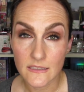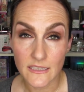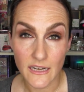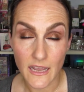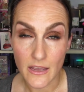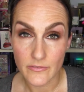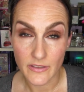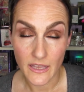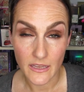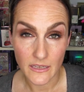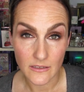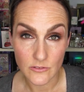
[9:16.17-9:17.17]
I have
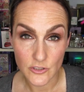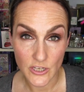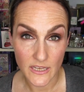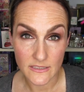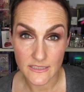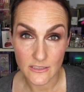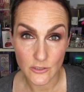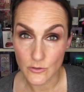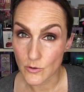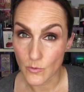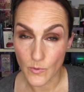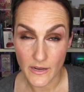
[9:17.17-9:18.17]
a chance in
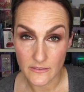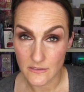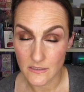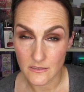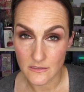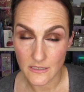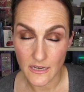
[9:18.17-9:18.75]
you-know-what to